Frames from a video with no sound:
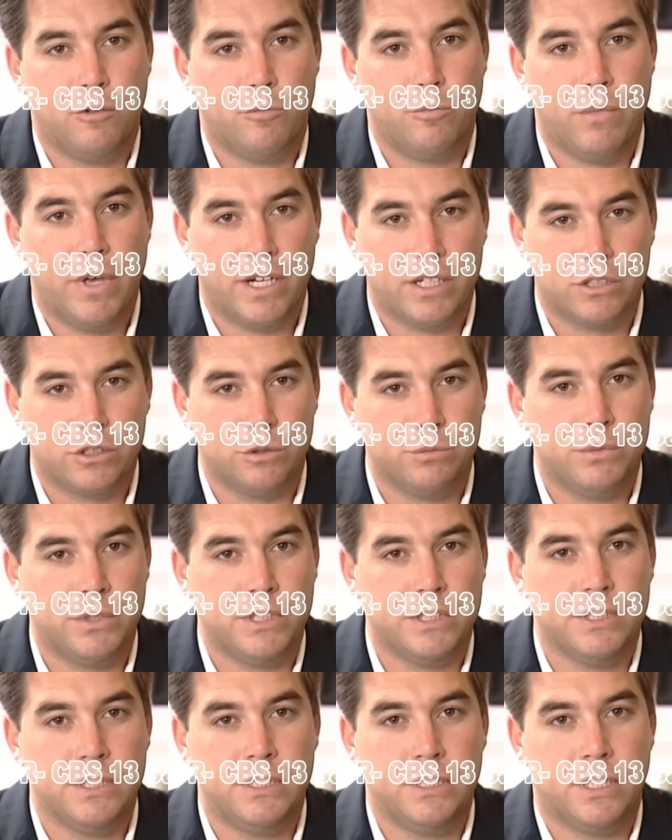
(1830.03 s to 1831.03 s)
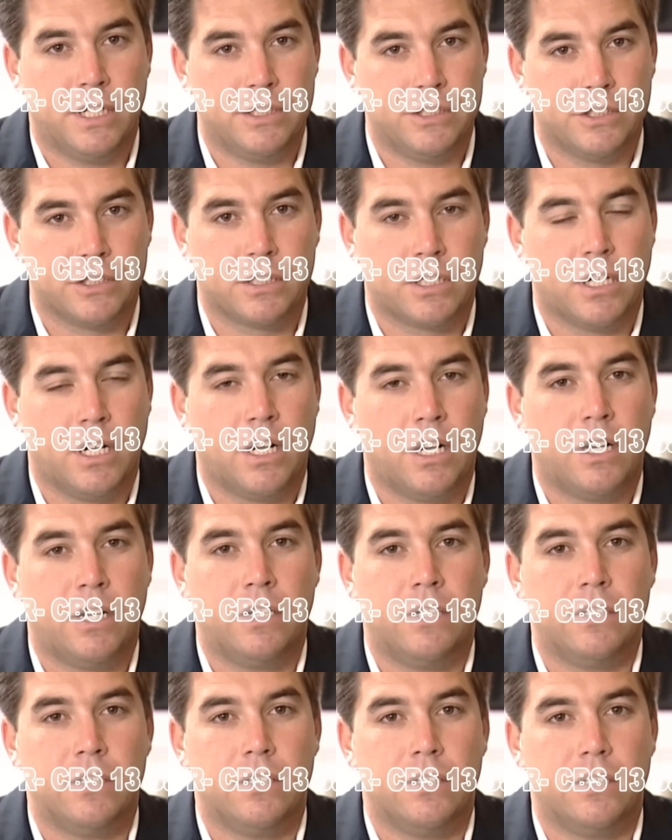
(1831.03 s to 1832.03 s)
medical building, on your
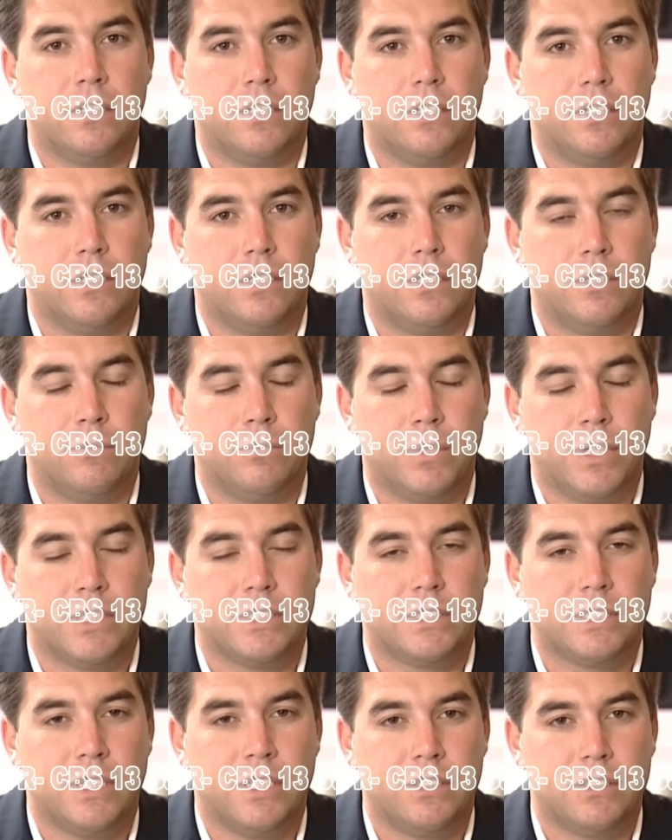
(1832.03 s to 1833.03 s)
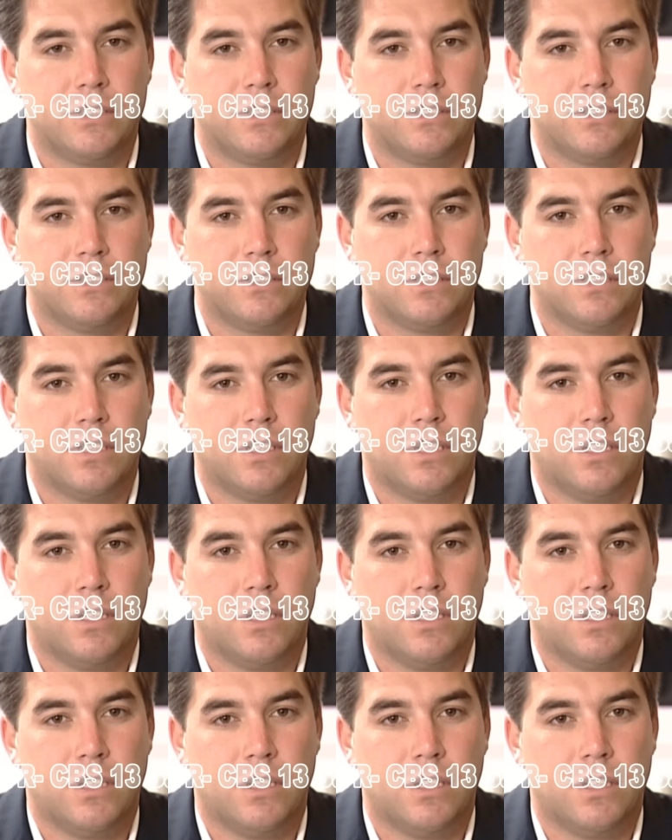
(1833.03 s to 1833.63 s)
car, in bus stations,